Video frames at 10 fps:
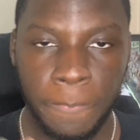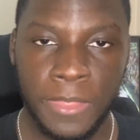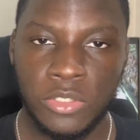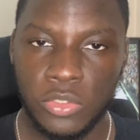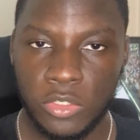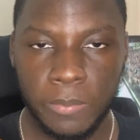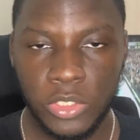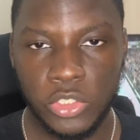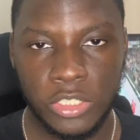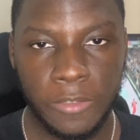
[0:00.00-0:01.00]
So you want to make sure
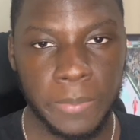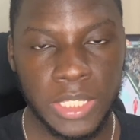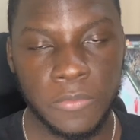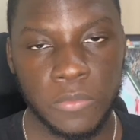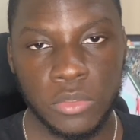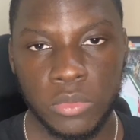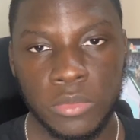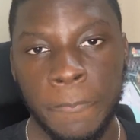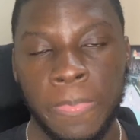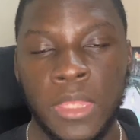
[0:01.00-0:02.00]
you can pay for your
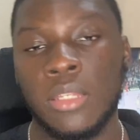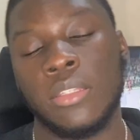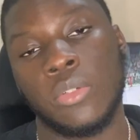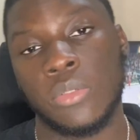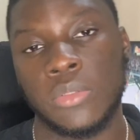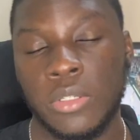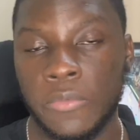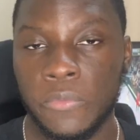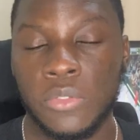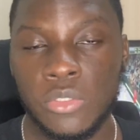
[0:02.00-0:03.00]

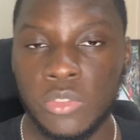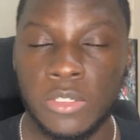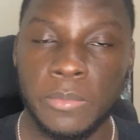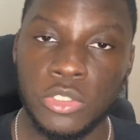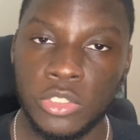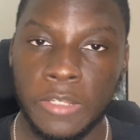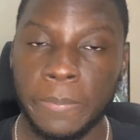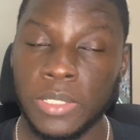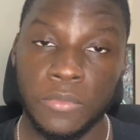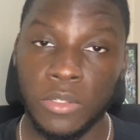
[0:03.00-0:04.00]
food, you want to make sure you can pay
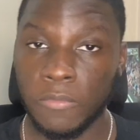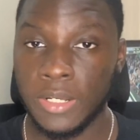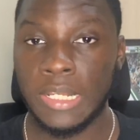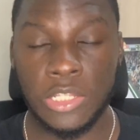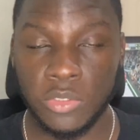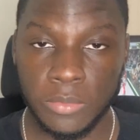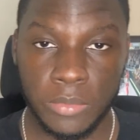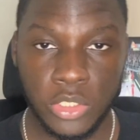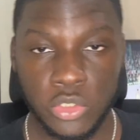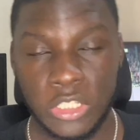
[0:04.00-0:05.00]
for your rent, and you want to make
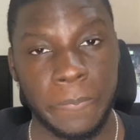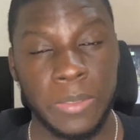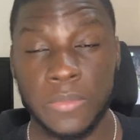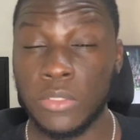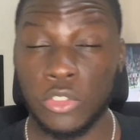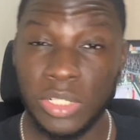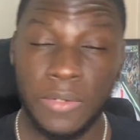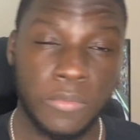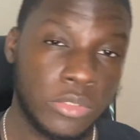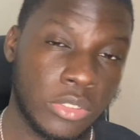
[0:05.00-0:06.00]
sure you can pay for your travel
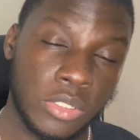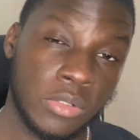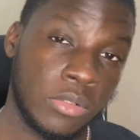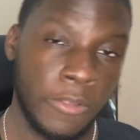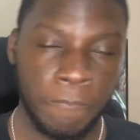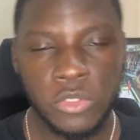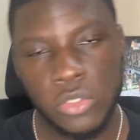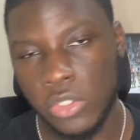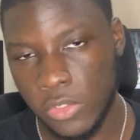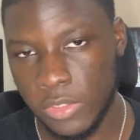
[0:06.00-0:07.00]
to go to
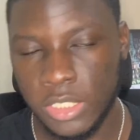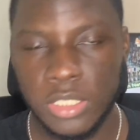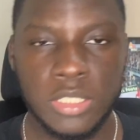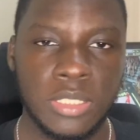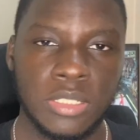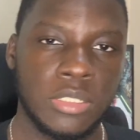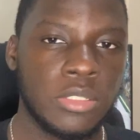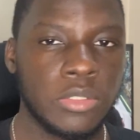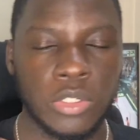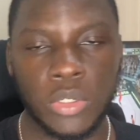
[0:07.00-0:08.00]
uni,
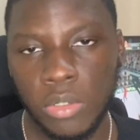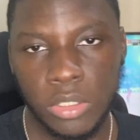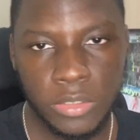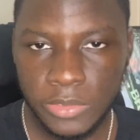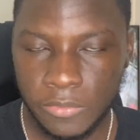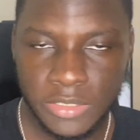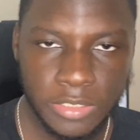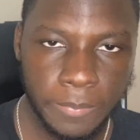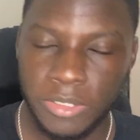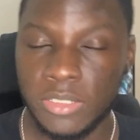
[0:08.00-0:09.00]
to go home to visit
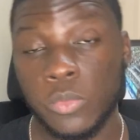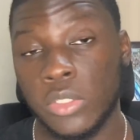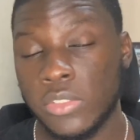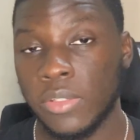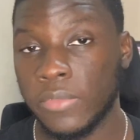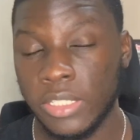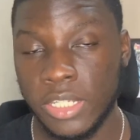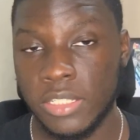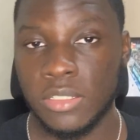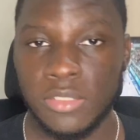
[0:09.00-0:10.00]
parents, whatsoever the
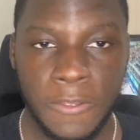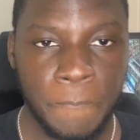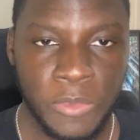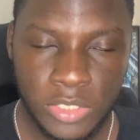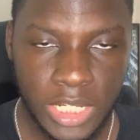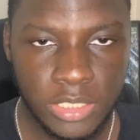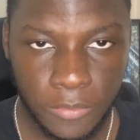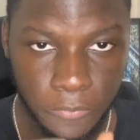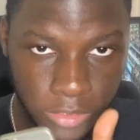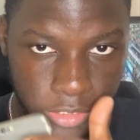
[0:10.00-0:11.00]
case is. So that's the
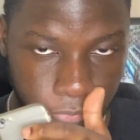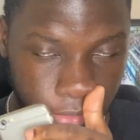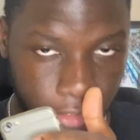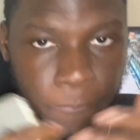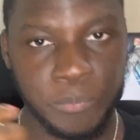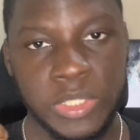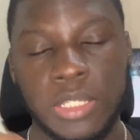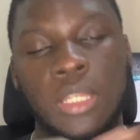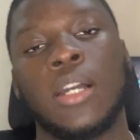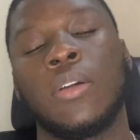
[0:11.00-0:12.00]
first thing.
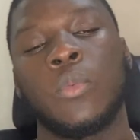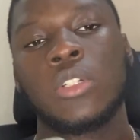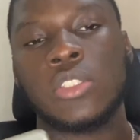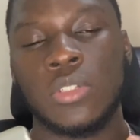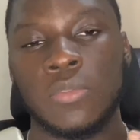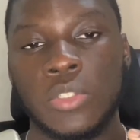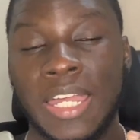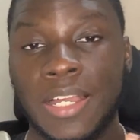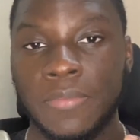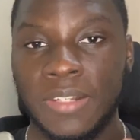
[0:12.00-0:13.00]
Now, whatsoever you
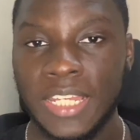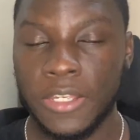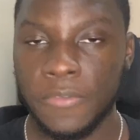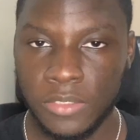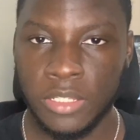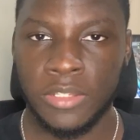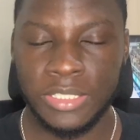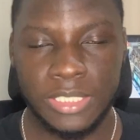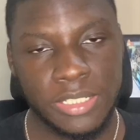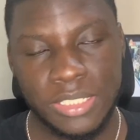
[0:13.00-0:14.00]
have left,
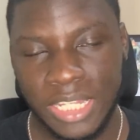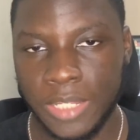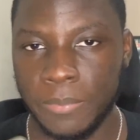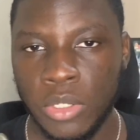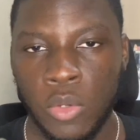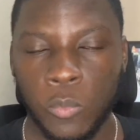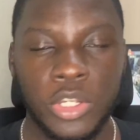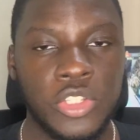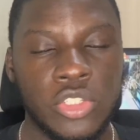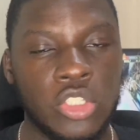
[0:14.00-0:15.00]
this time what you
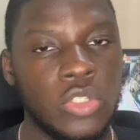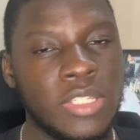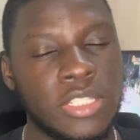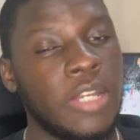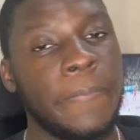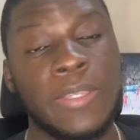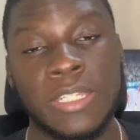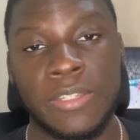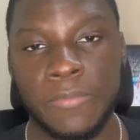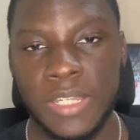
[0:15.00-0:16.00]
should do is now begin
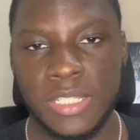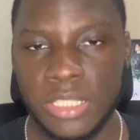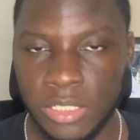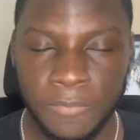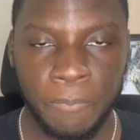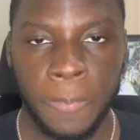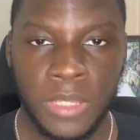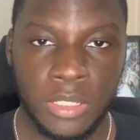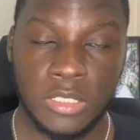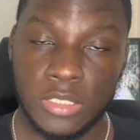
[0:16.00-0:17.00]
investing.
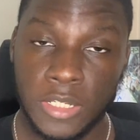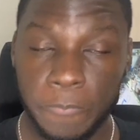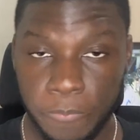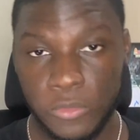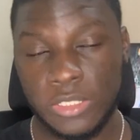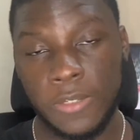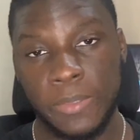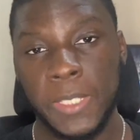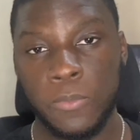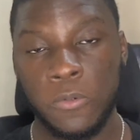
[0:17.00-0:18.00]
For some
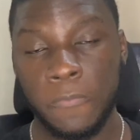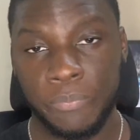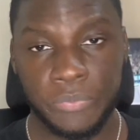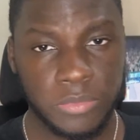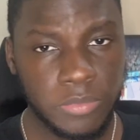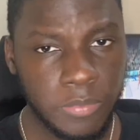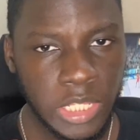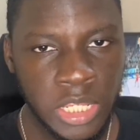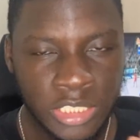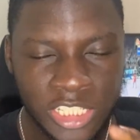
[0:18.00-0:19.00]
people,
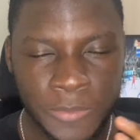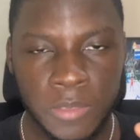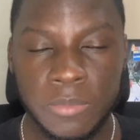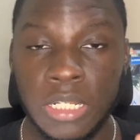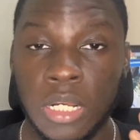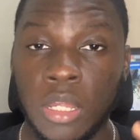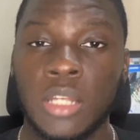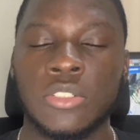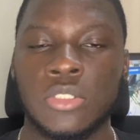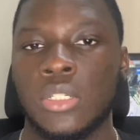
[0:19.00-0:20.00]
this is probably a large
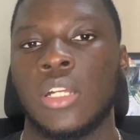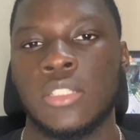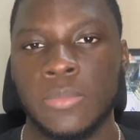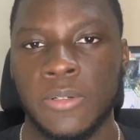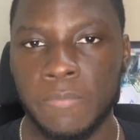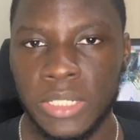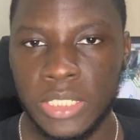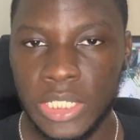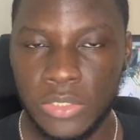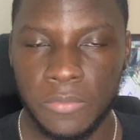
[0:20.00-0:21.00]
sum of money
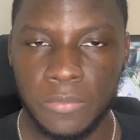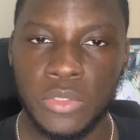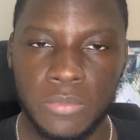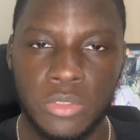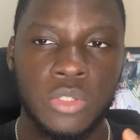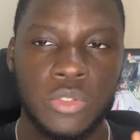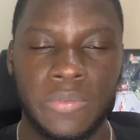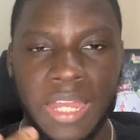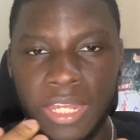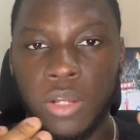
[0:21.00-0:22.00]
that you've
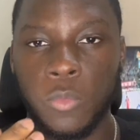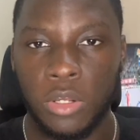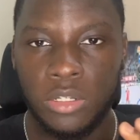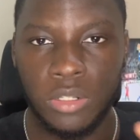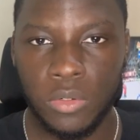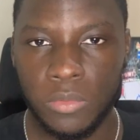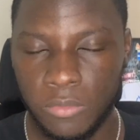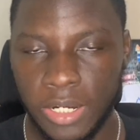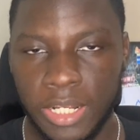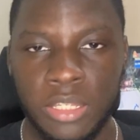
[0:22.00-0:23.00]
had at one go, right?